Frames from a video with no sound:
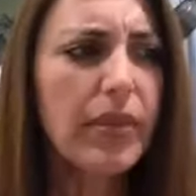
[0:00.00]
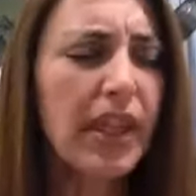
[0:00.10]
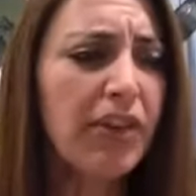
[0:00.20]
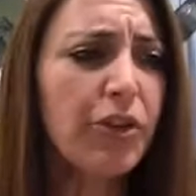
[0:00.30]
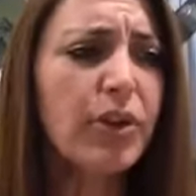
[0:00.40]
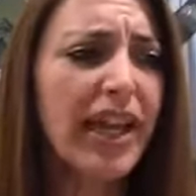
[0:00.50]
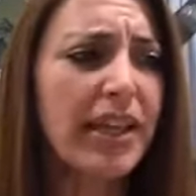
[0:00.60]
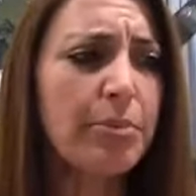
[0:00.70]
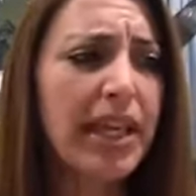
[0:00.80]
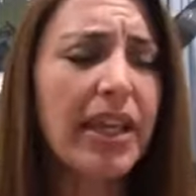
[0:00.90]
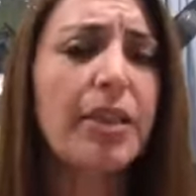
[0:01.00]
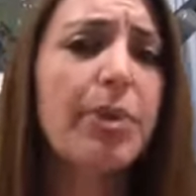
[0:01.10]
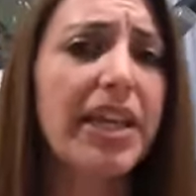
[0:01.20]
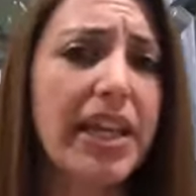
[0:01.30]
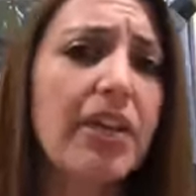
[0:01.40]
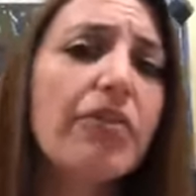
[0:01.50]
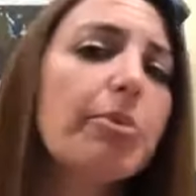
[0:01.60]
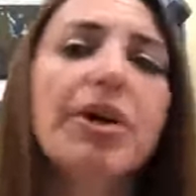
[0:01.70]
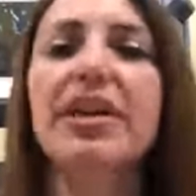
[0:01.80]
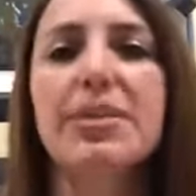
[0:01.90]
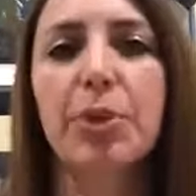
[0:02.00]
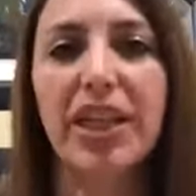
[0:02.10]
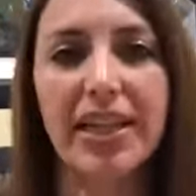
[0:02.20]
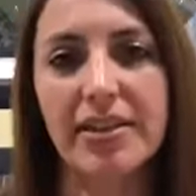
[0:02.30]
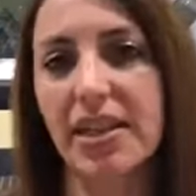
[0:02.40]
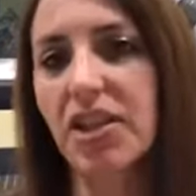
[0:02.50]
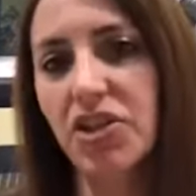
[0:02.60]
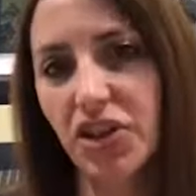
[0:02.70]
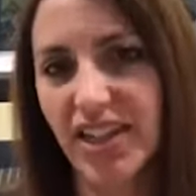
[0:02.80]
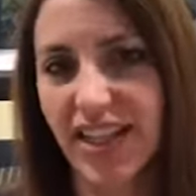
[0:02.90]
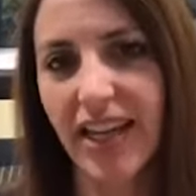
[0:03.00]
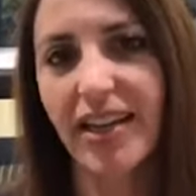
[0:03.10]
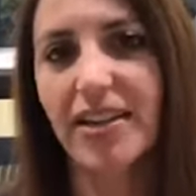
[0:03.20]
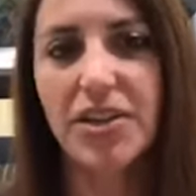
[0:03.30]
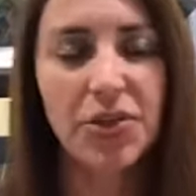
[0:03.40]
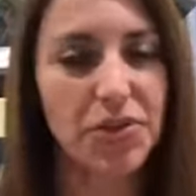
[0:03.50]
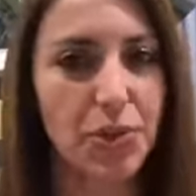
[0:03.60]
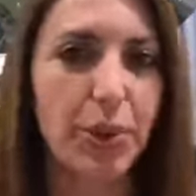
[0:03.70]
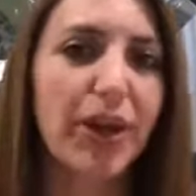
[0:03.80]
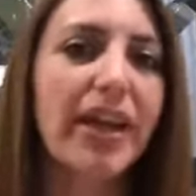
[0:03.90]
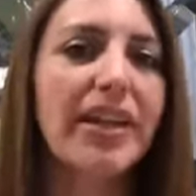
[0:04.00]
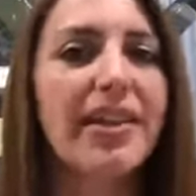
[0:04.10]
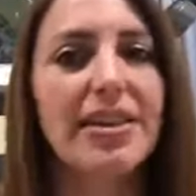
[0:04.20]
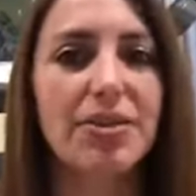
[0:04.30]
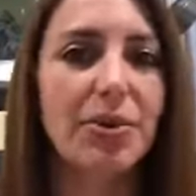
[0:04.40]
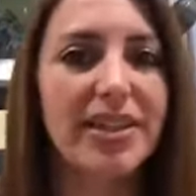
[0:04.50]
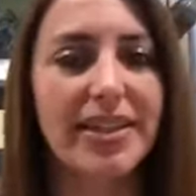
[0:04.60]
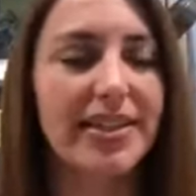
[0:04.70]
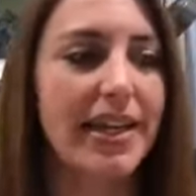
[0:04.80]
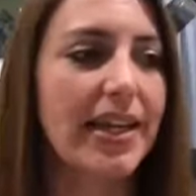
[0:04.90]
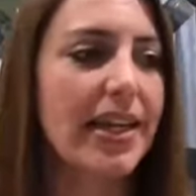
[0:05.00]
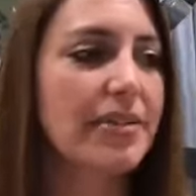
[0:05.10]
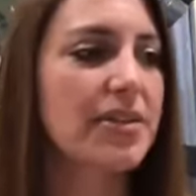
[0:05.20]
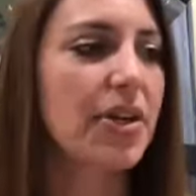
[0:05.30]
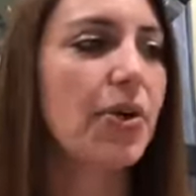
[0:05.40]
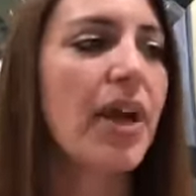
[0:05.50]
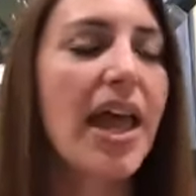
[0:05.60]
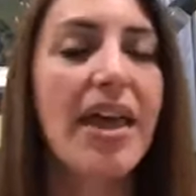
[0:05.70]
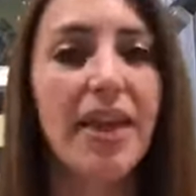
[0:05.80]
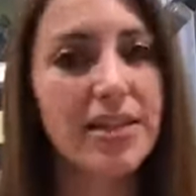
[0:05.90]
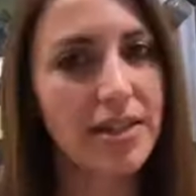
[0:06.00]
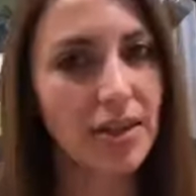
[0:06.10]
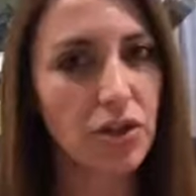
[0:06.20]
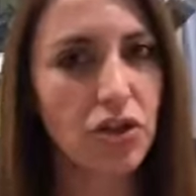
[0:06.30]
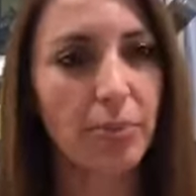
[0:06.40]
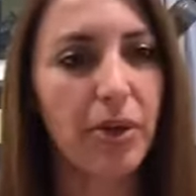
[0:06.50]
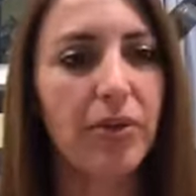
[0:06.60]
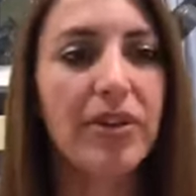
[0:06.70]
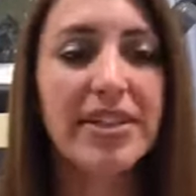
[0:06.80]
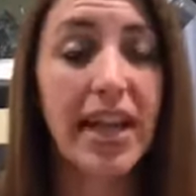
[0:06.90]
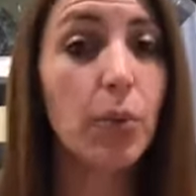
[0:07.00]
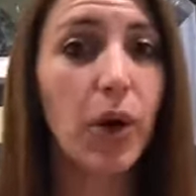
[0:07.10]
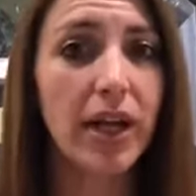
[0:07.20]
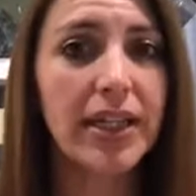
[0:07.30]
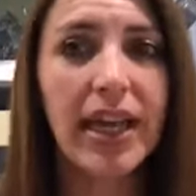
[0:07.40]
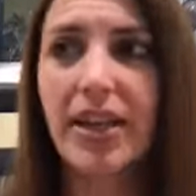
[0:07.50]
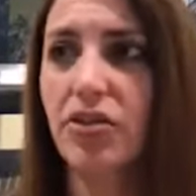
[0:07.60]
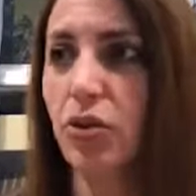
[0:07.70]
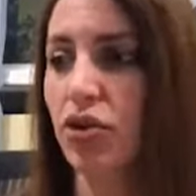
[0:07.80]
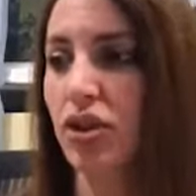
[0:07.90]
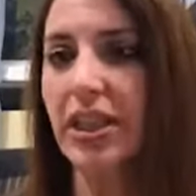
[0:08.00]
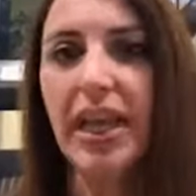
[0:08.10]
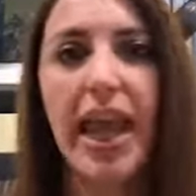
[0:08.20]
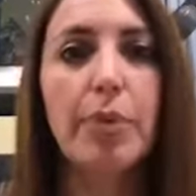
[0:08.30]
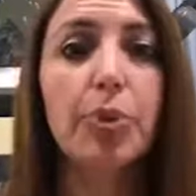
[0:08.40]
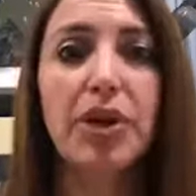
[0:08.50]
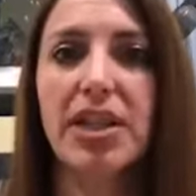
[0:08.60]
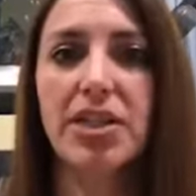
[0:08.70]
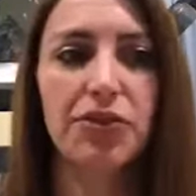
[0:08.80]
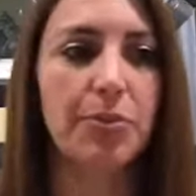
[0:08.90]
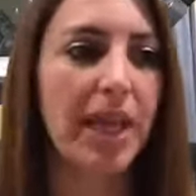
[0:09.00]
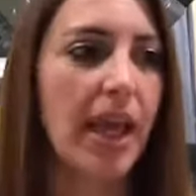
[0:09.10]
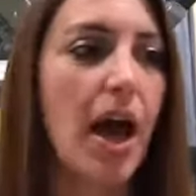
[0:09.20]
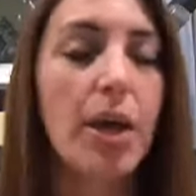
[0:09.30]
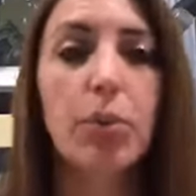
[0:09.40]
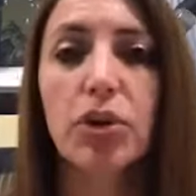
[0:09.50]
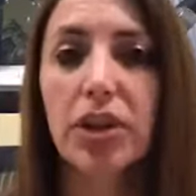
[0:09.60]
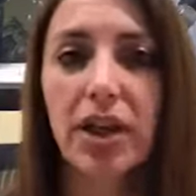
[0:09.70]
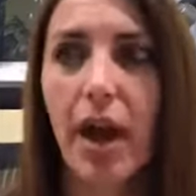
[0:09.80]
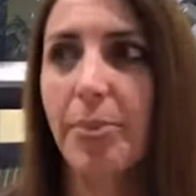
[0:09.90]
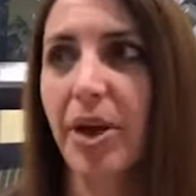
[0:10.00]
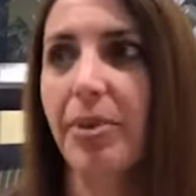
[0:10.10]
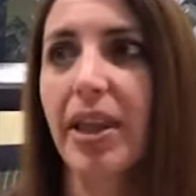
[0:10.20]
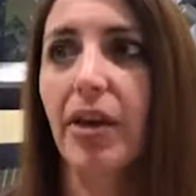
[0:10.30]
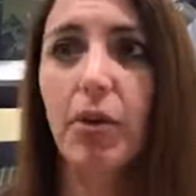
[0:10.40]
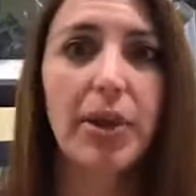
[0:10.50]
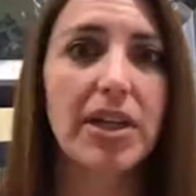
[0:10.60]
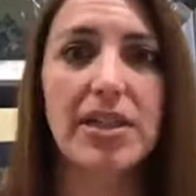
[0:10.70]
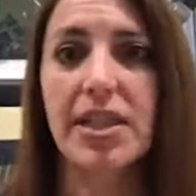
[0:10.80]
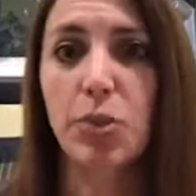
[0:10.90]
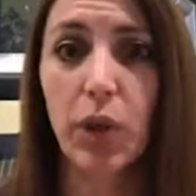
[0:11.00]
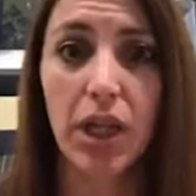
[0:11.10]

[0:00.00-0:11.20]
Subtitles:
If you're like me, the beginning of a book is pretty easy because you're excited, it's a new story and that's always exciting. So that's not the trouble. Day one is usually a breeze for me. I will look up and I'll be like, oh my goodness, it's 1